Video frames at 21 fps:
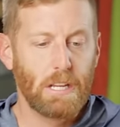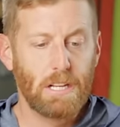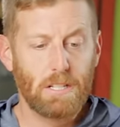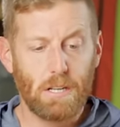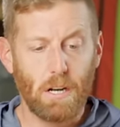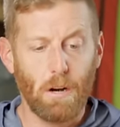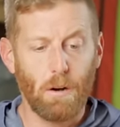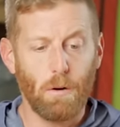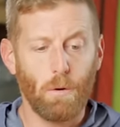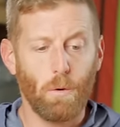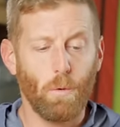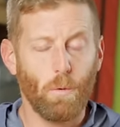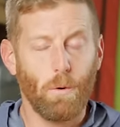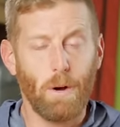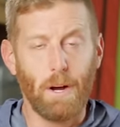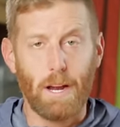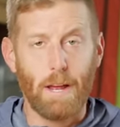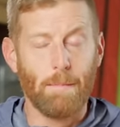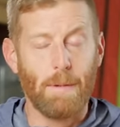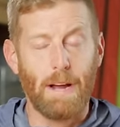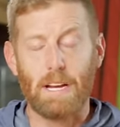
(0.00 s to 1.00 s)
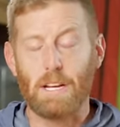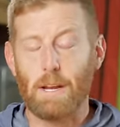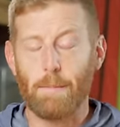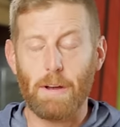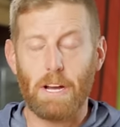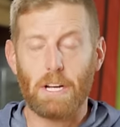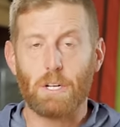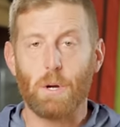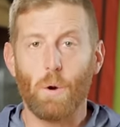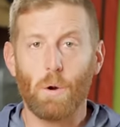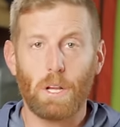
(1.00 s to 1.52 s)
So what, am
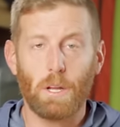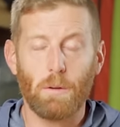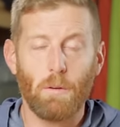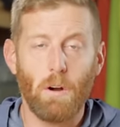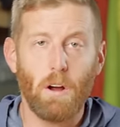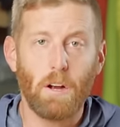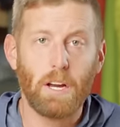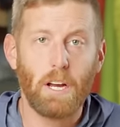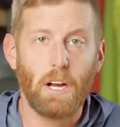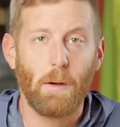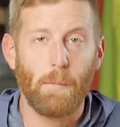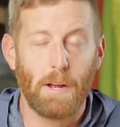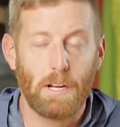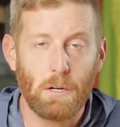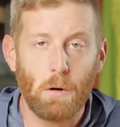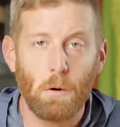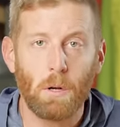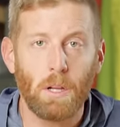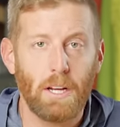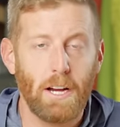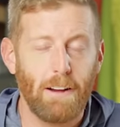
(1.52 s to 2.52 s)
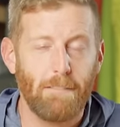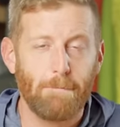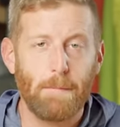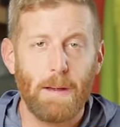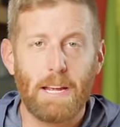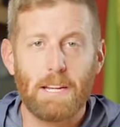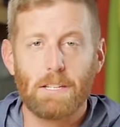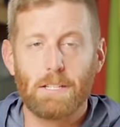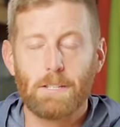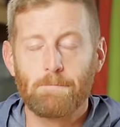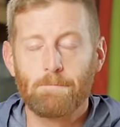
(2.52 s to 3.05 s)
I totally wrong here? Am I totally off
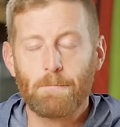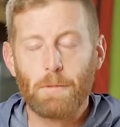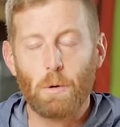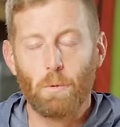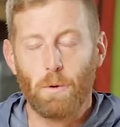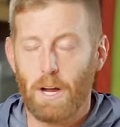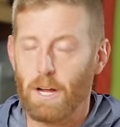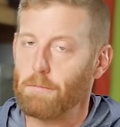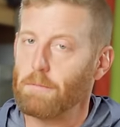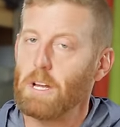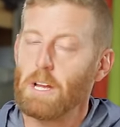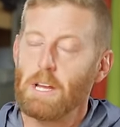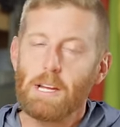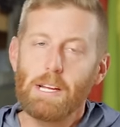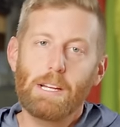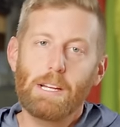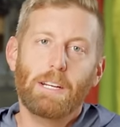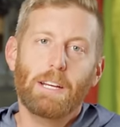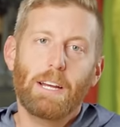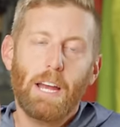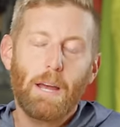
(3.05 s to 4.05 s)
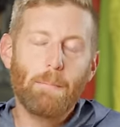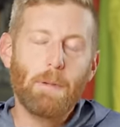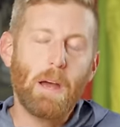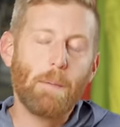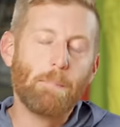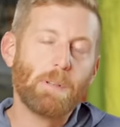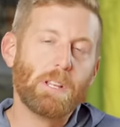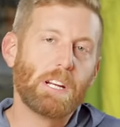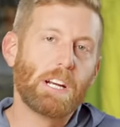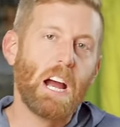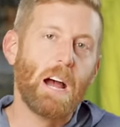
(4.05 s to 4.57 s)
base? Well, hit me
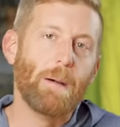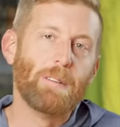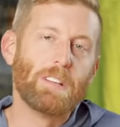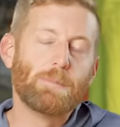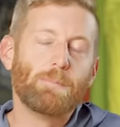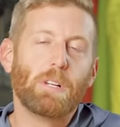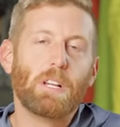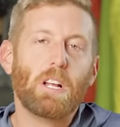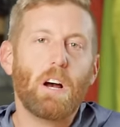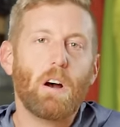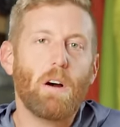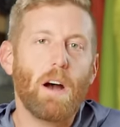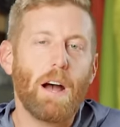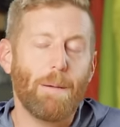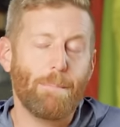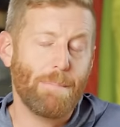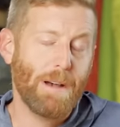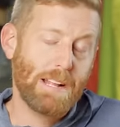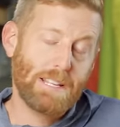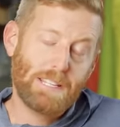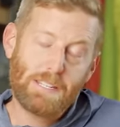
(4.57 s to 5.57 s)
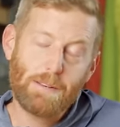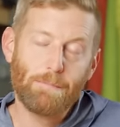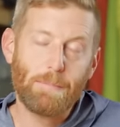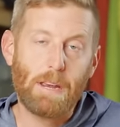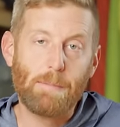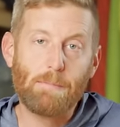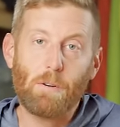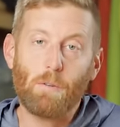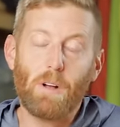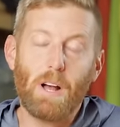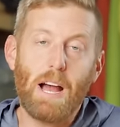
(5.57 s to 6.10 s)
up in the comments below. I bet some
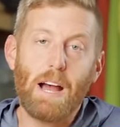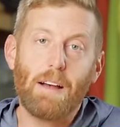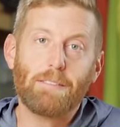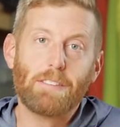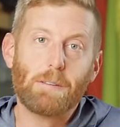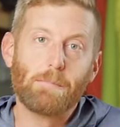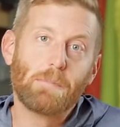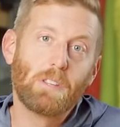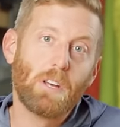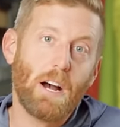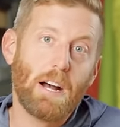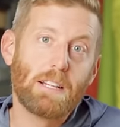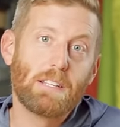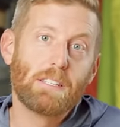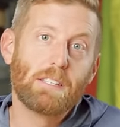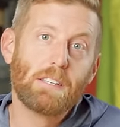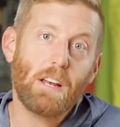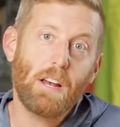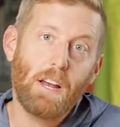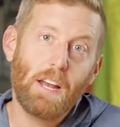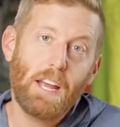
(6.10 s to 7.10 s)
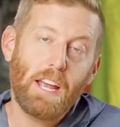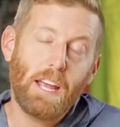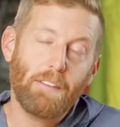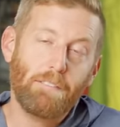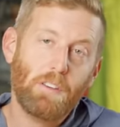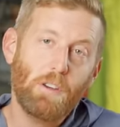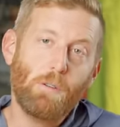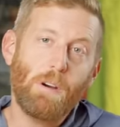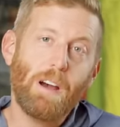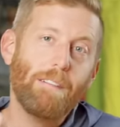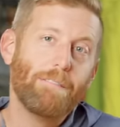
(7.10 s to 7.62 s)
people will have some thoughts.
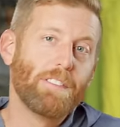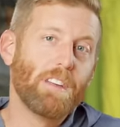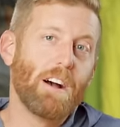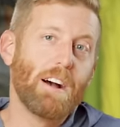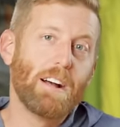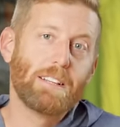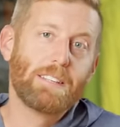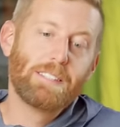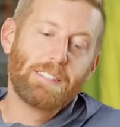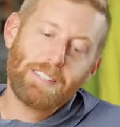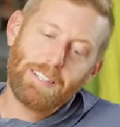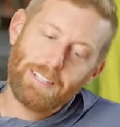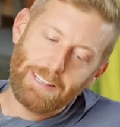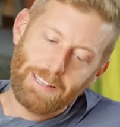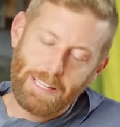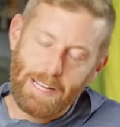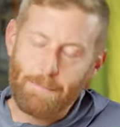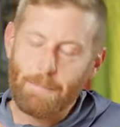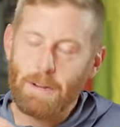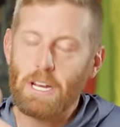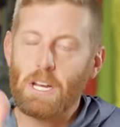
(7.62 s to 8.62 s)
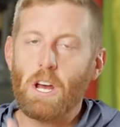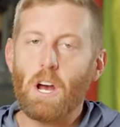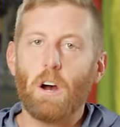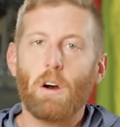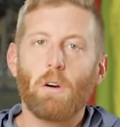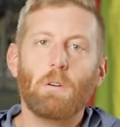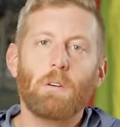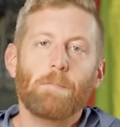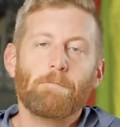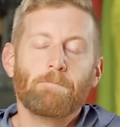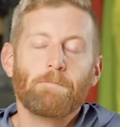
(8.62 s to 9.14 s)
If you have thoughts, let me
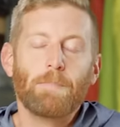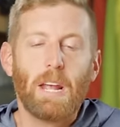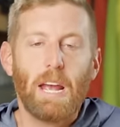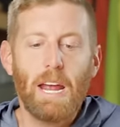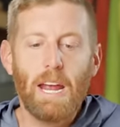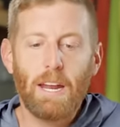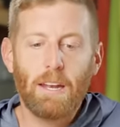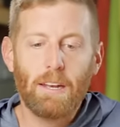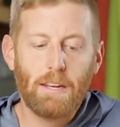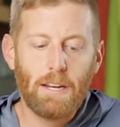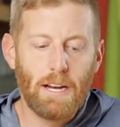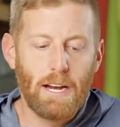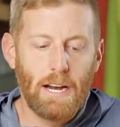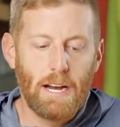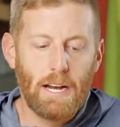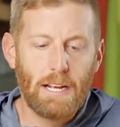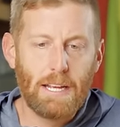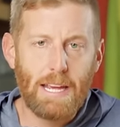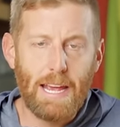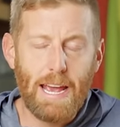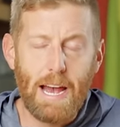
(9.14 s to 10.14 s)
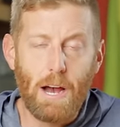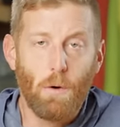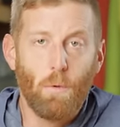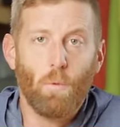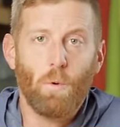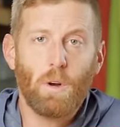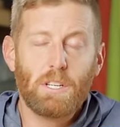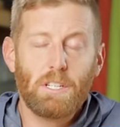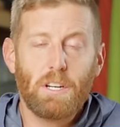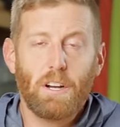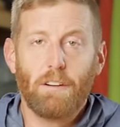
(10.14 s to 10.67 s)
know. And
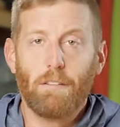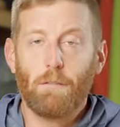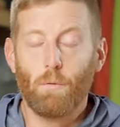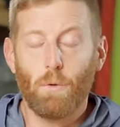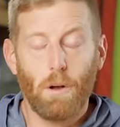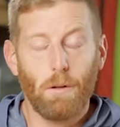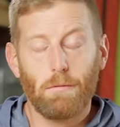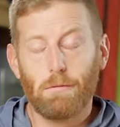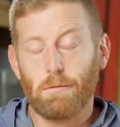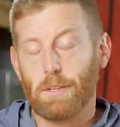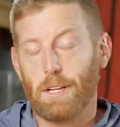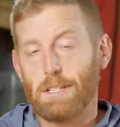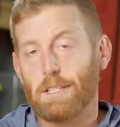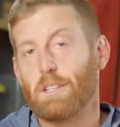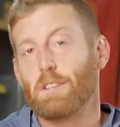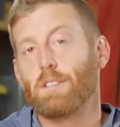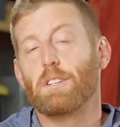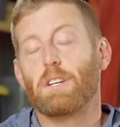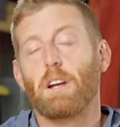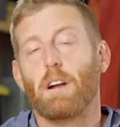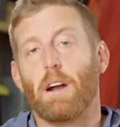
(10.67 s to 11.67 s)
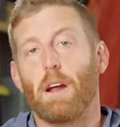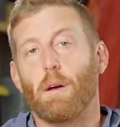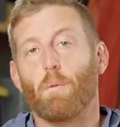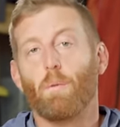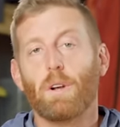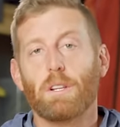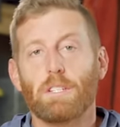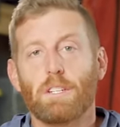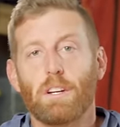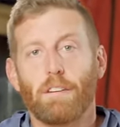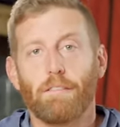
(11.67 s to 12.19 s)
let's just hear it.
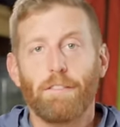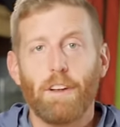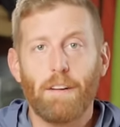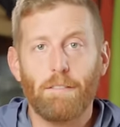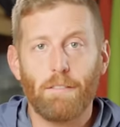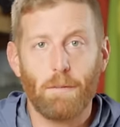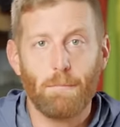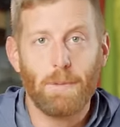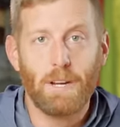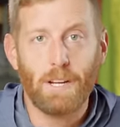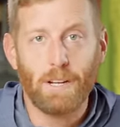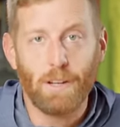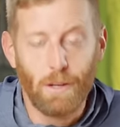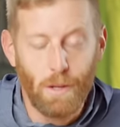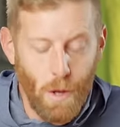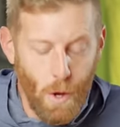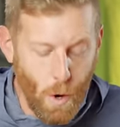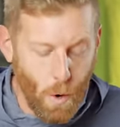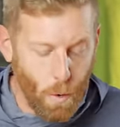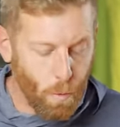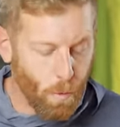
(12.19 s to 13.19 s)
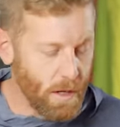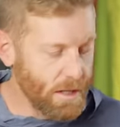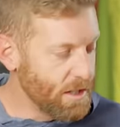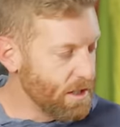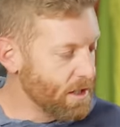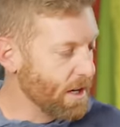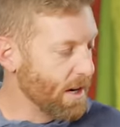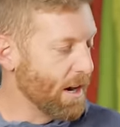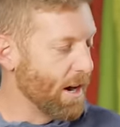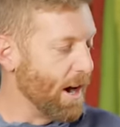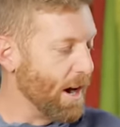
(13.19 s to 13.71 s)
What's your favorite meal?
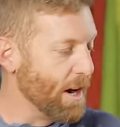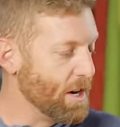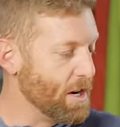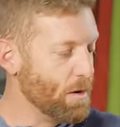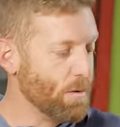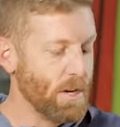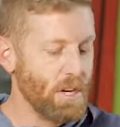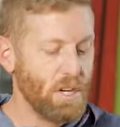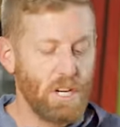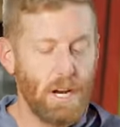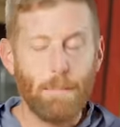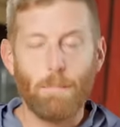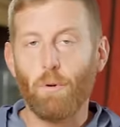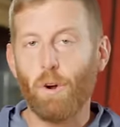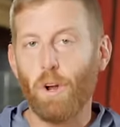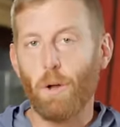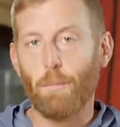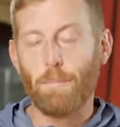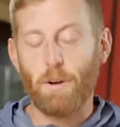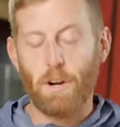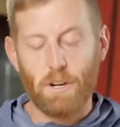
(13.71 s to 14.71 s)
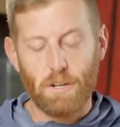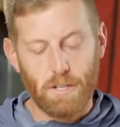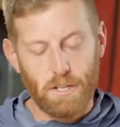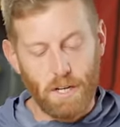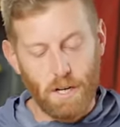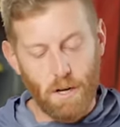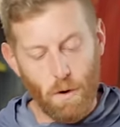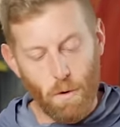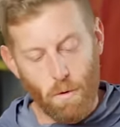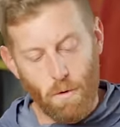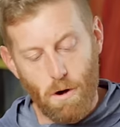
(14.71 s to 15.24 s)
Are you a Jetboil
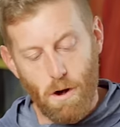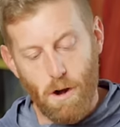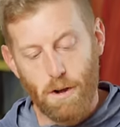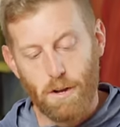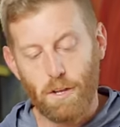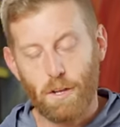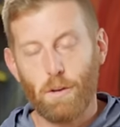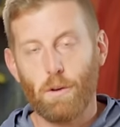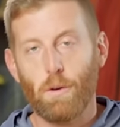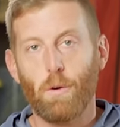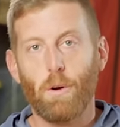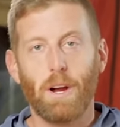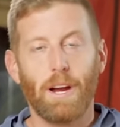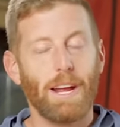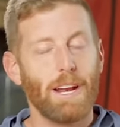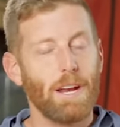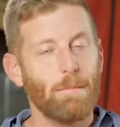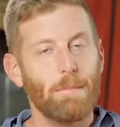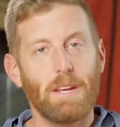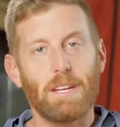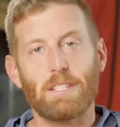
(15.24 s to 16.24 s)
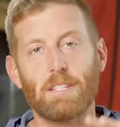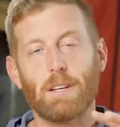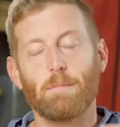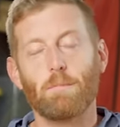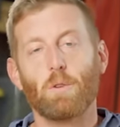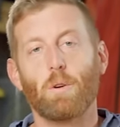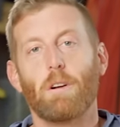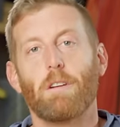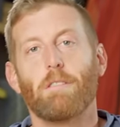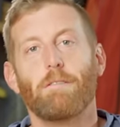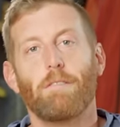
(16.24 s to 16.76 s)
person, or are you gonna be some
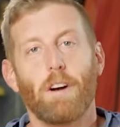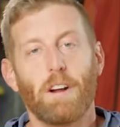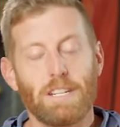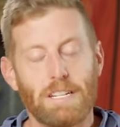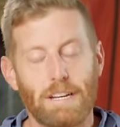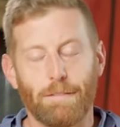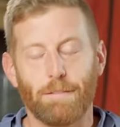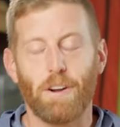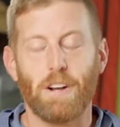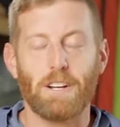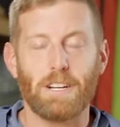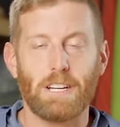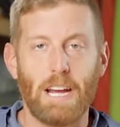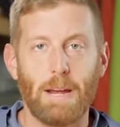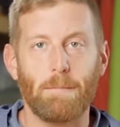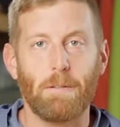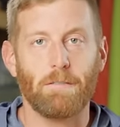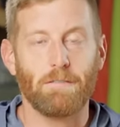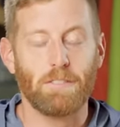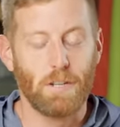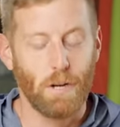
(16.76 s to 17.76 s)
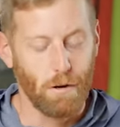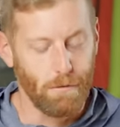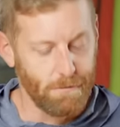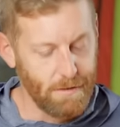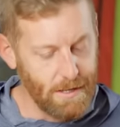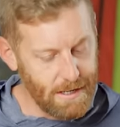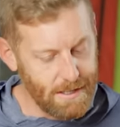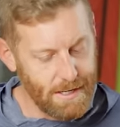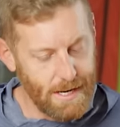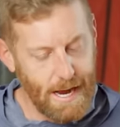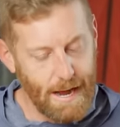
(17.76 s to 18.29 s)
sort of different type of stove?
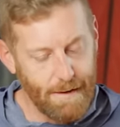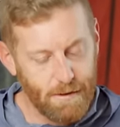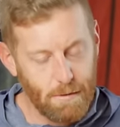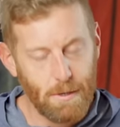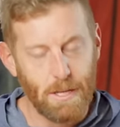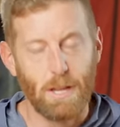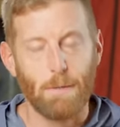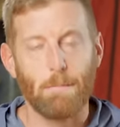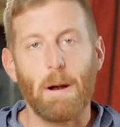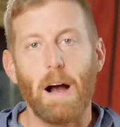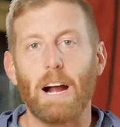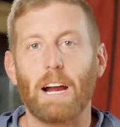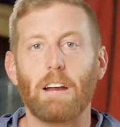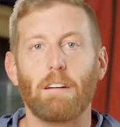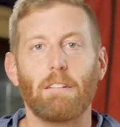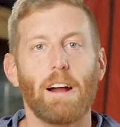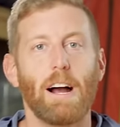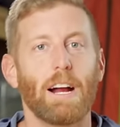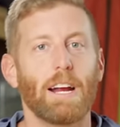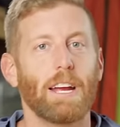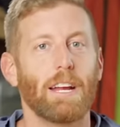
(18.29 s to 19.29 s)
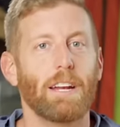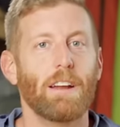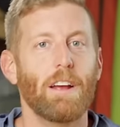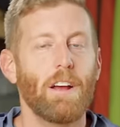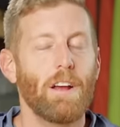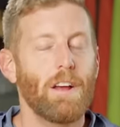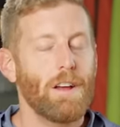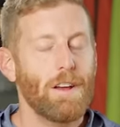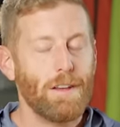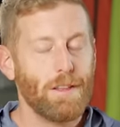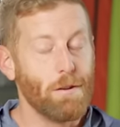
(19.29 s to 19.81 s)
Doesn't have to be the pocket rocket.
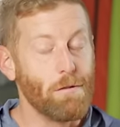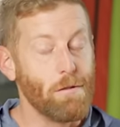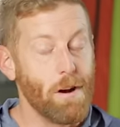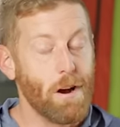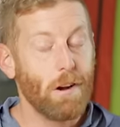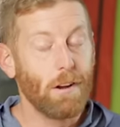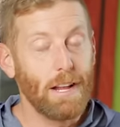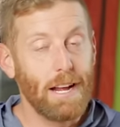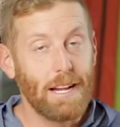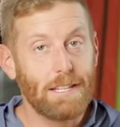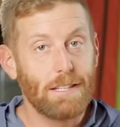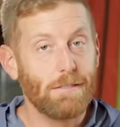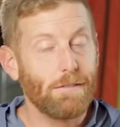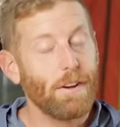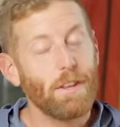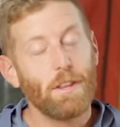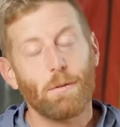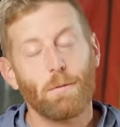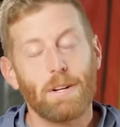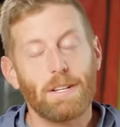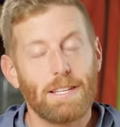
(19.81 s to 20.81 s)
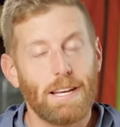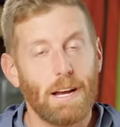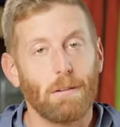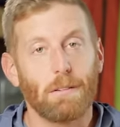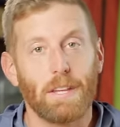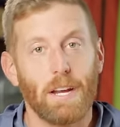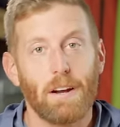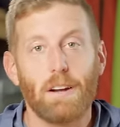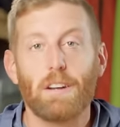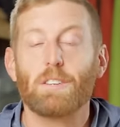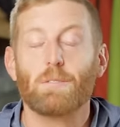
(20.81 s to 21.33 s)
There are lots of other ones
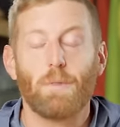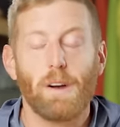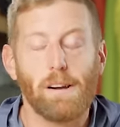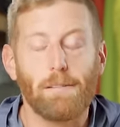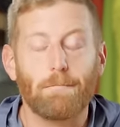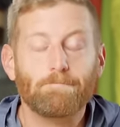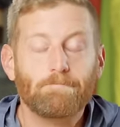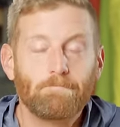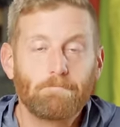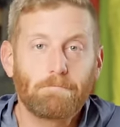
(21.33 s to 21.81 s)
out there as well.